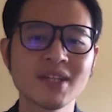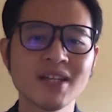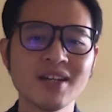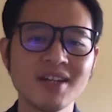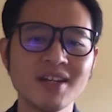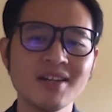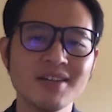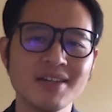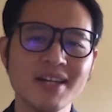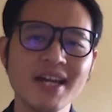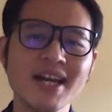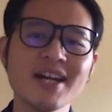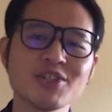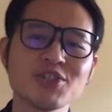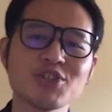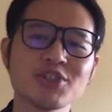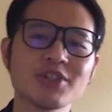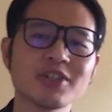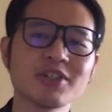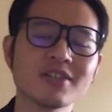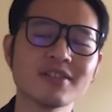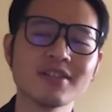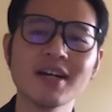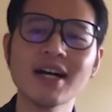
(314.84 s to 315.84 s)
Yeah,
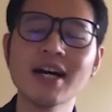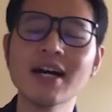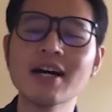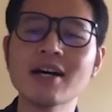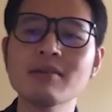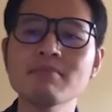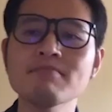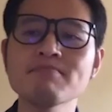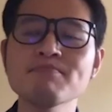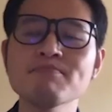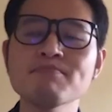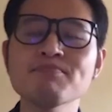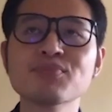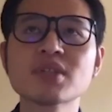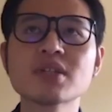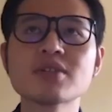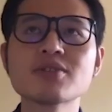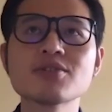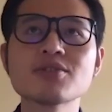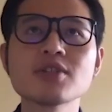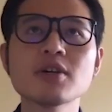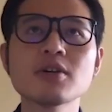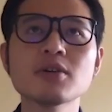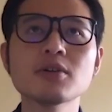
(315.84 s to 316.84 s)
sure.
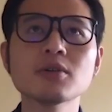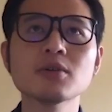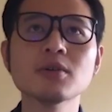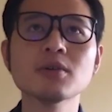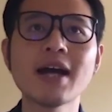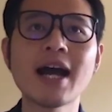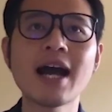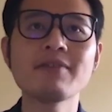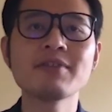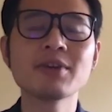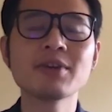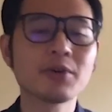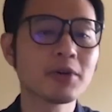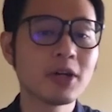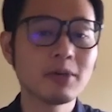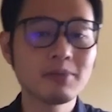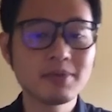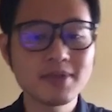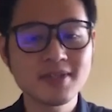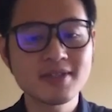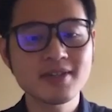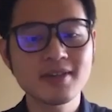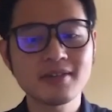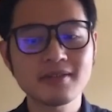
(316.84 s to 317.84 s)
So having grown up
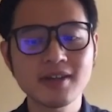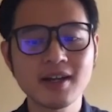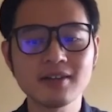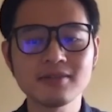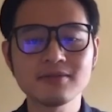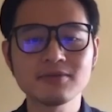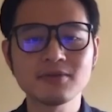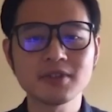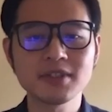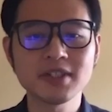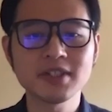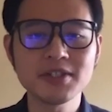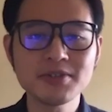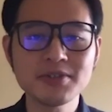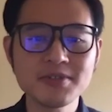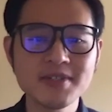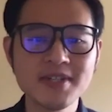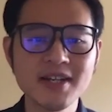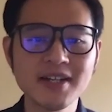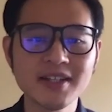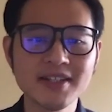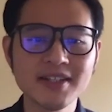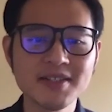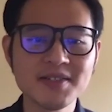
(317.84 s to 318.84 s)
in Southern California,
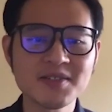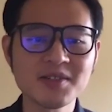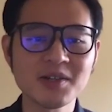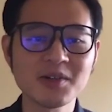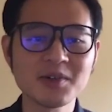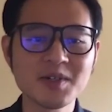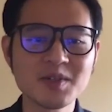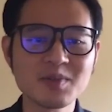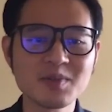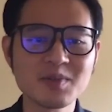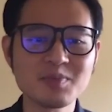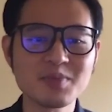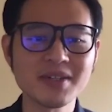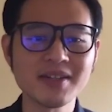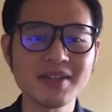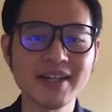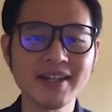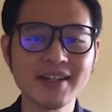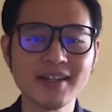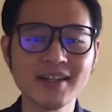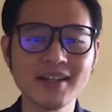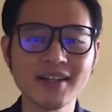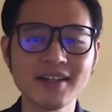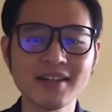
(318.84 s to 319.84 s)
UCLA has always been
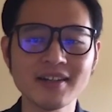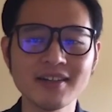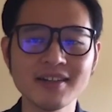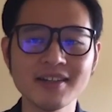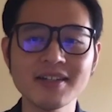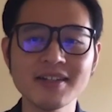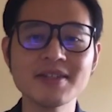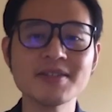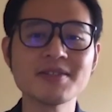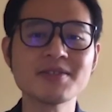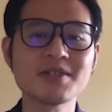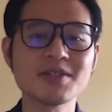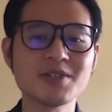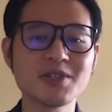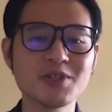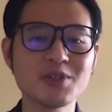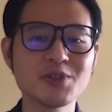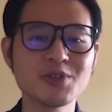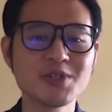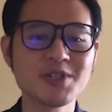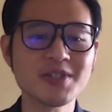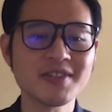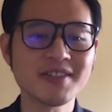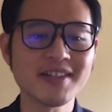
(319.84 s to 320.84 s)
like an
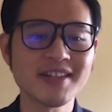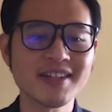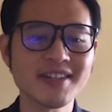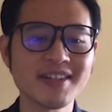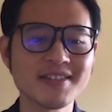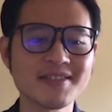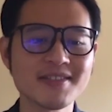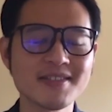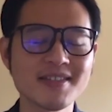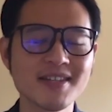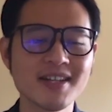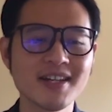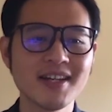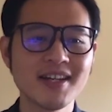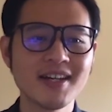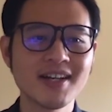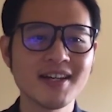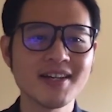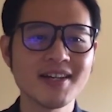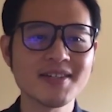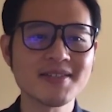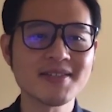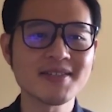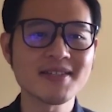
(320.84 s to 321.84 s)
institution that has
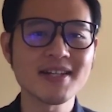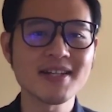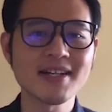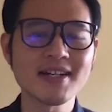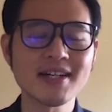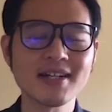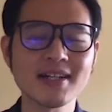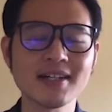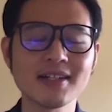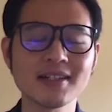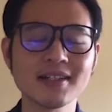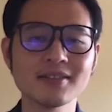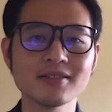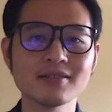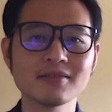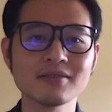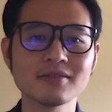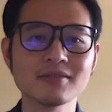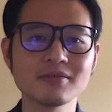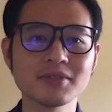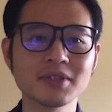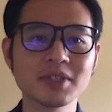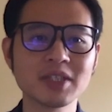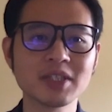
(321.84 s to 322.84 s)

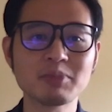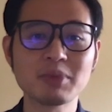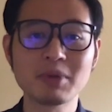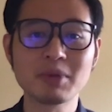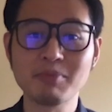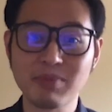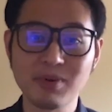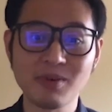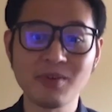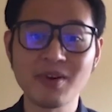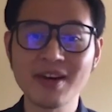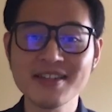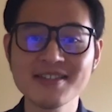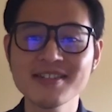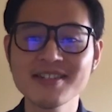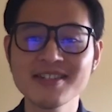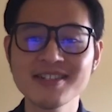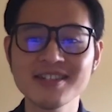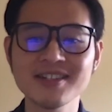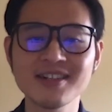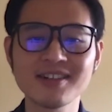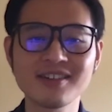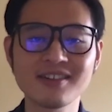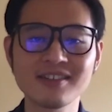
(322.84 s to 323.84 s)
really been
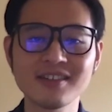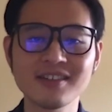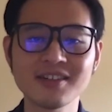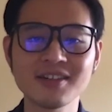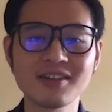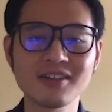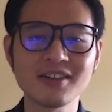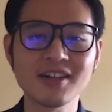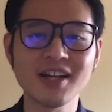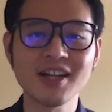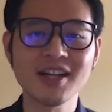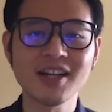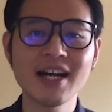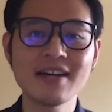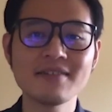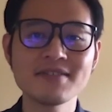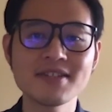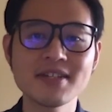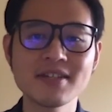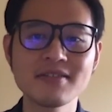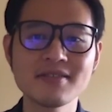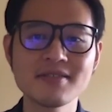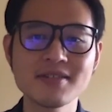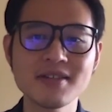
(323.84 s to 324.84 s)
present in our lives
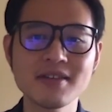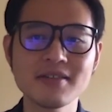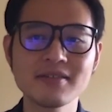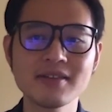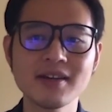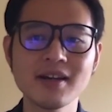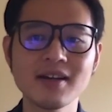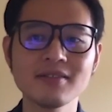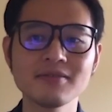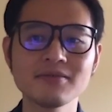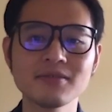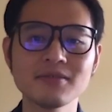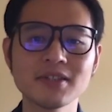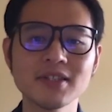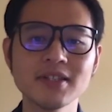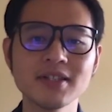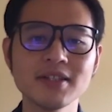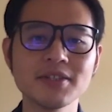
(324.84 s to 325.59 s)
here in Southern California.